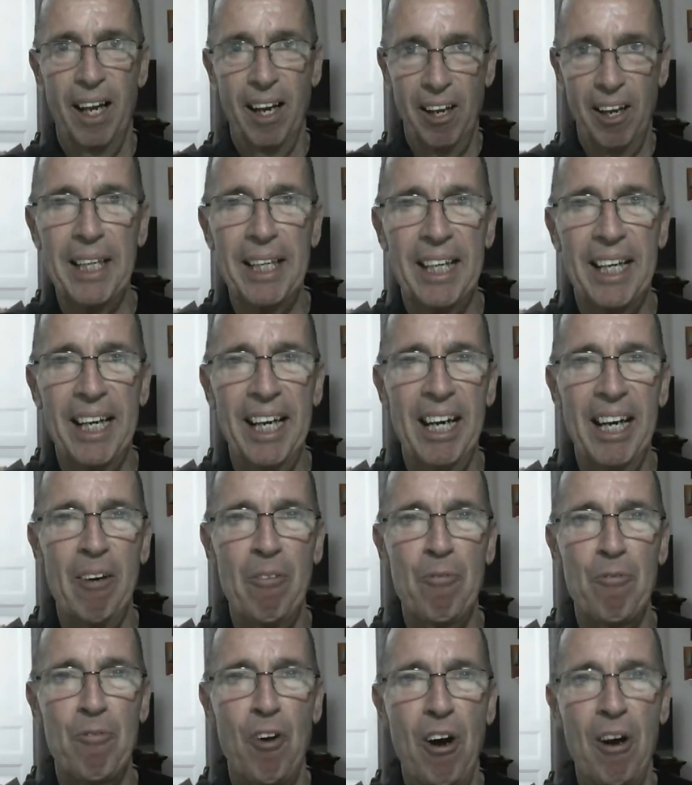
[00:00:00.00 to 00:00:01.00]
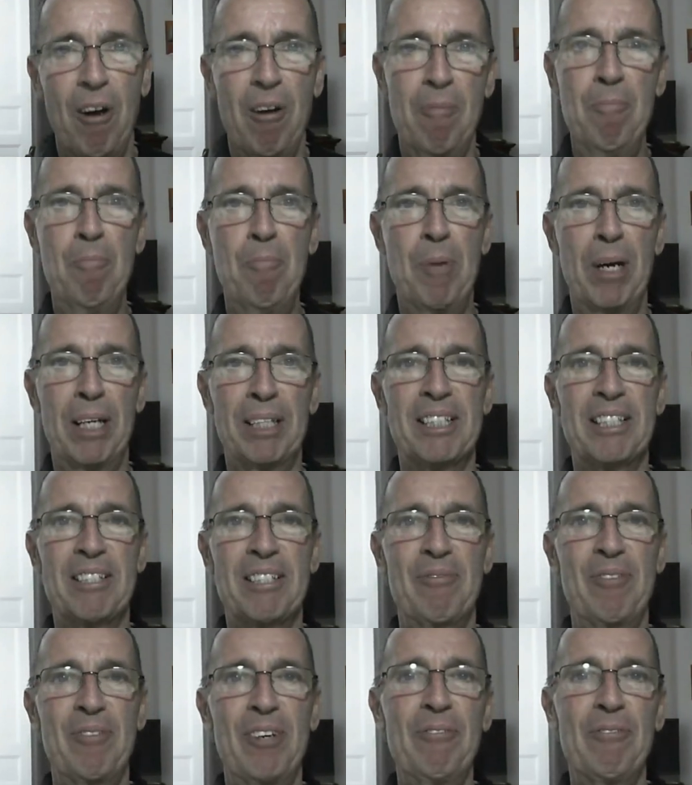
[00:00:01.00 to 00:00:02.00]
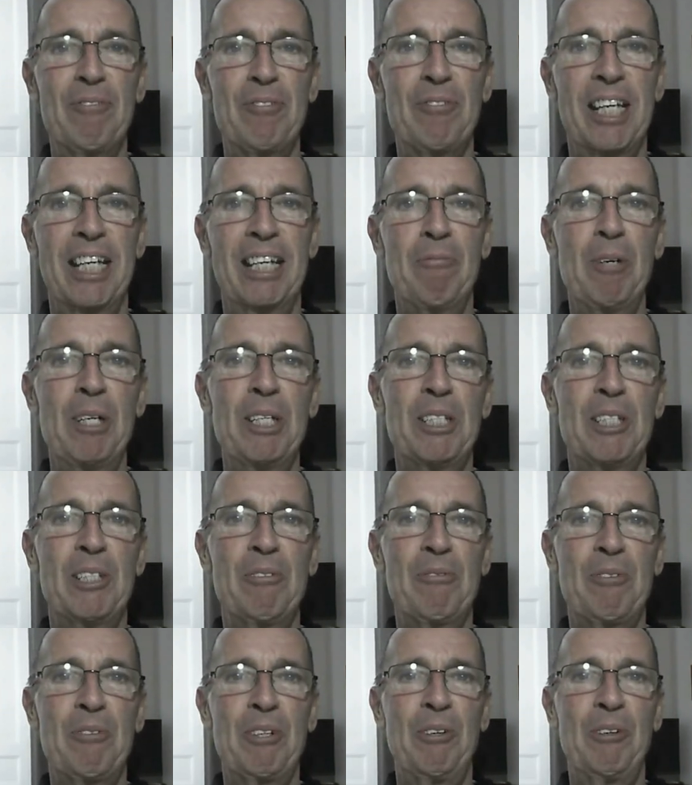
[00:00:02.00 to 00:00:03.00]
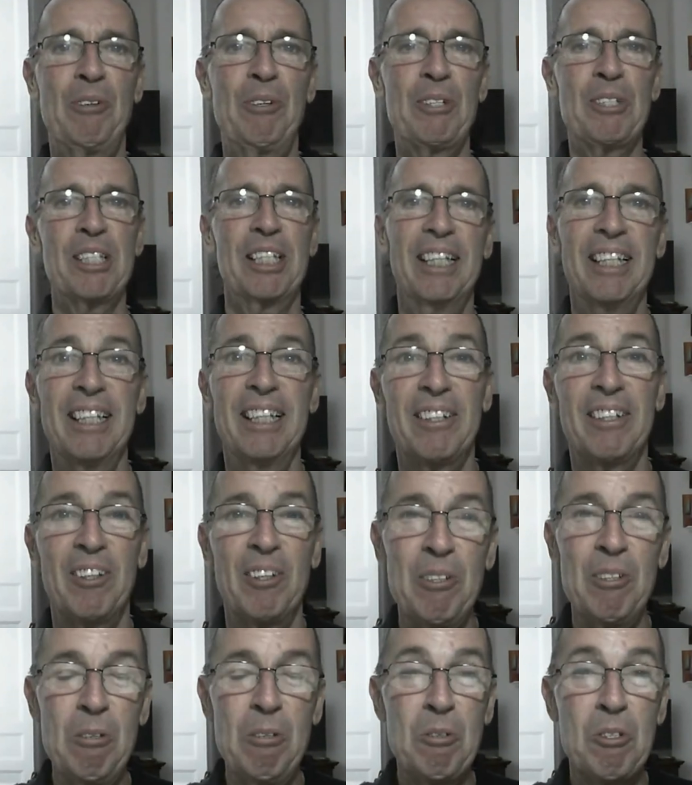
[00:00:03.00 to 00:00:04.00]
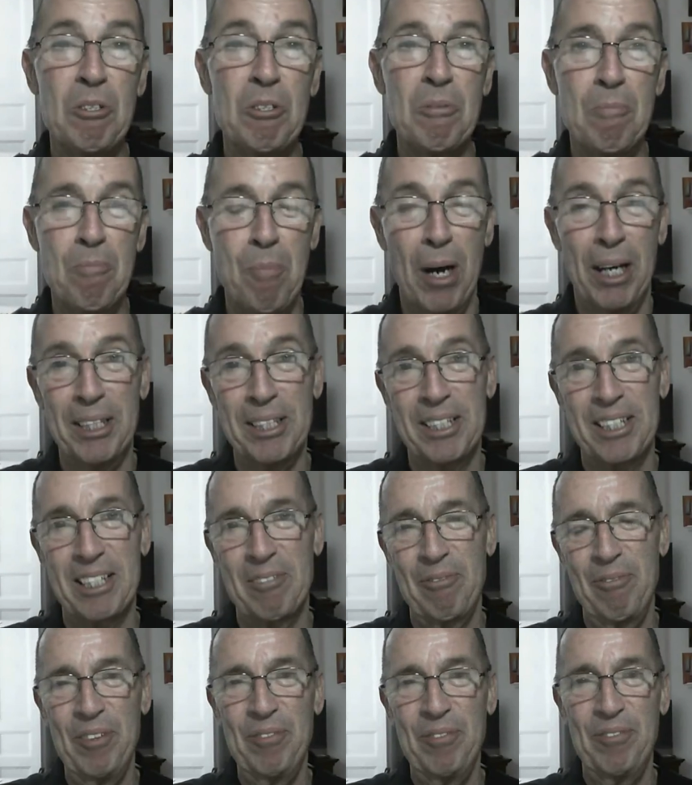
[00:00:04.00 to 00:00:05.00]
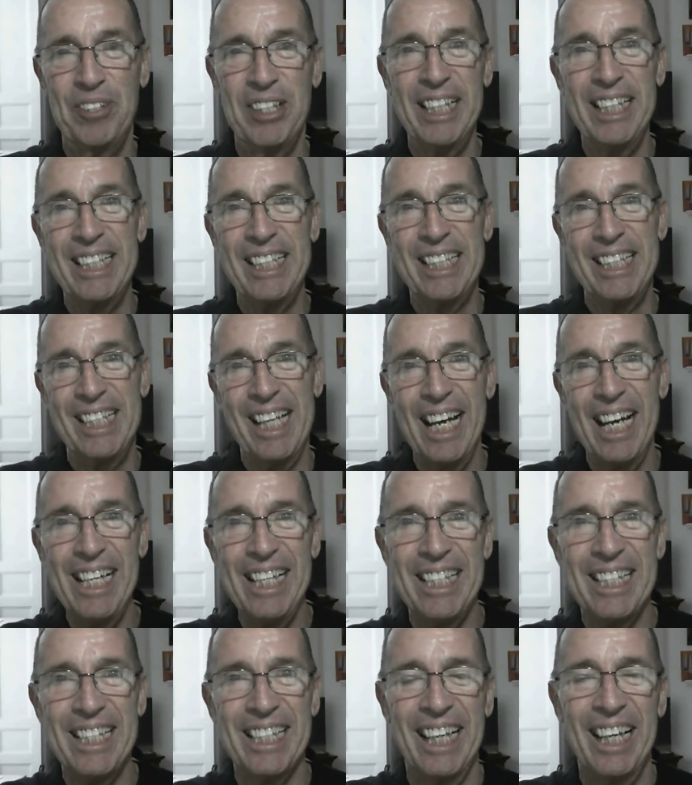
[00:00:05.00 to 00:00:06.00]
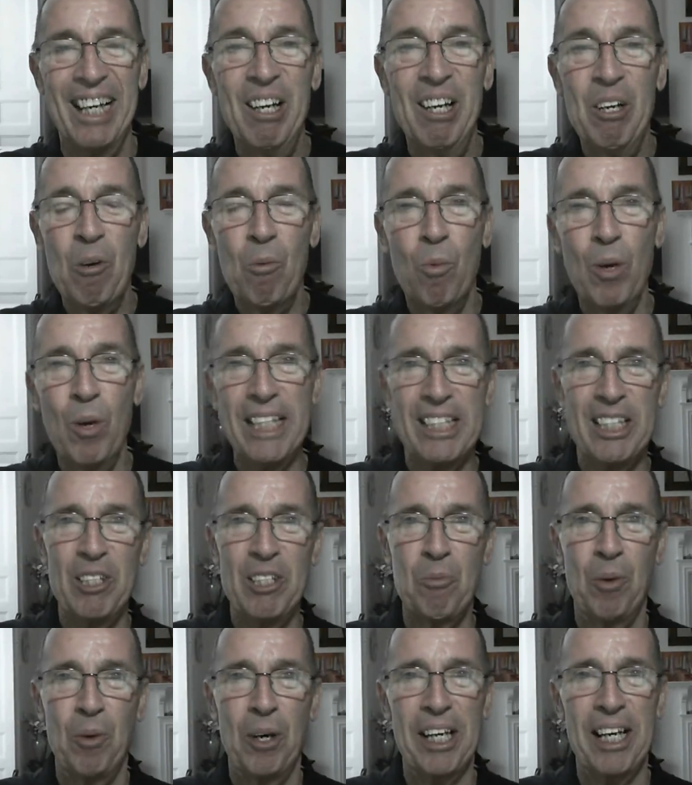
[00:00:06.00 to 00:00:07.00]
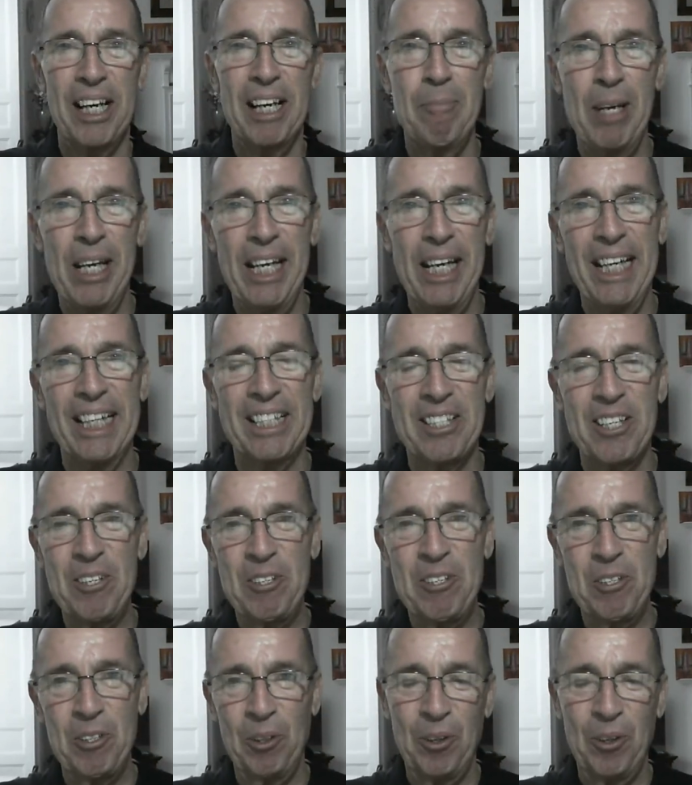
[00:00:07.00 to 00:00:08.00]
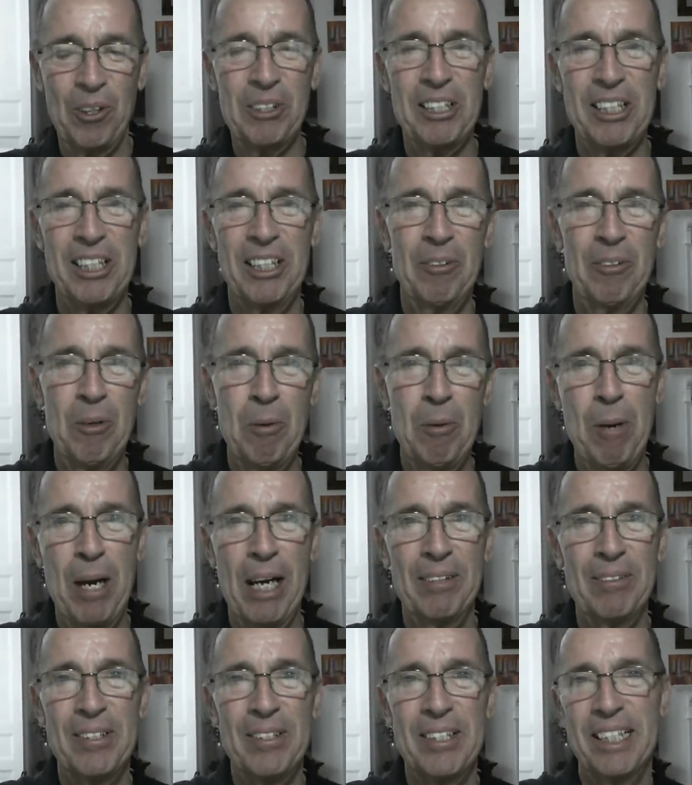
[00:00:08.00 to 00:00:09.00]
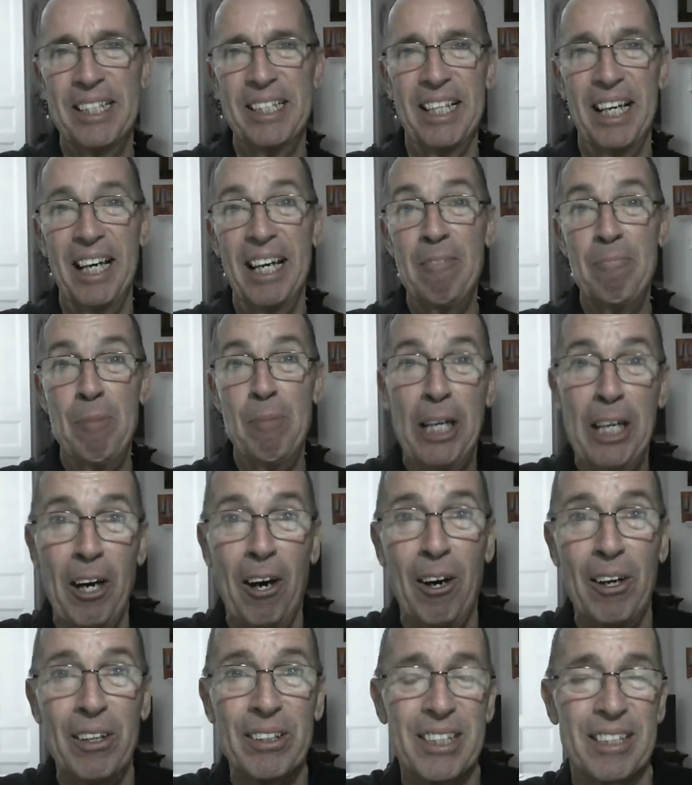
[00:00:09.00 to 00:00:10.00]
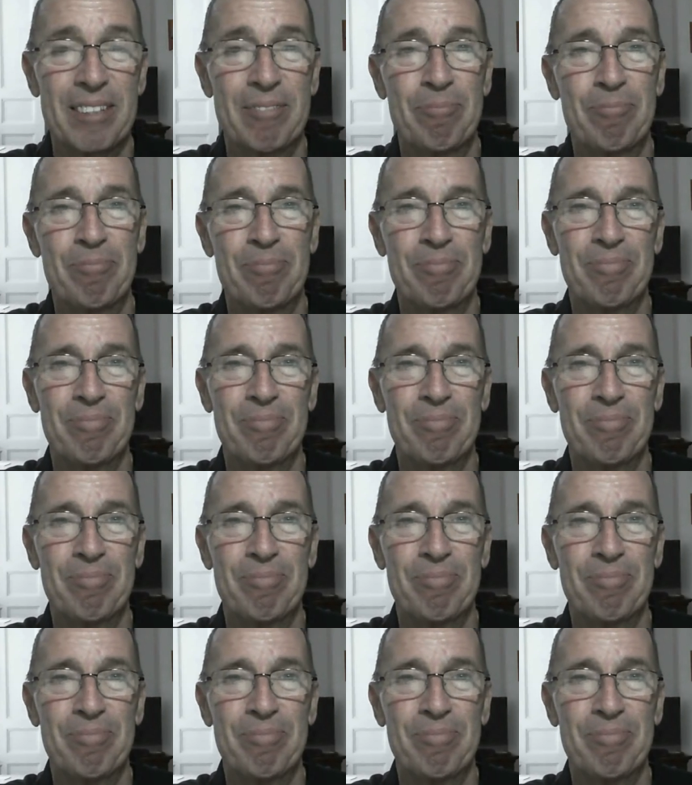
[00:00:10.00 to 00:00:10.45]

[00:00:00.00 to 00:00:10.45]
Mike here from Buzz50, which of course includes Buzz50 Dating, which is what I'm here to talk to you about today, because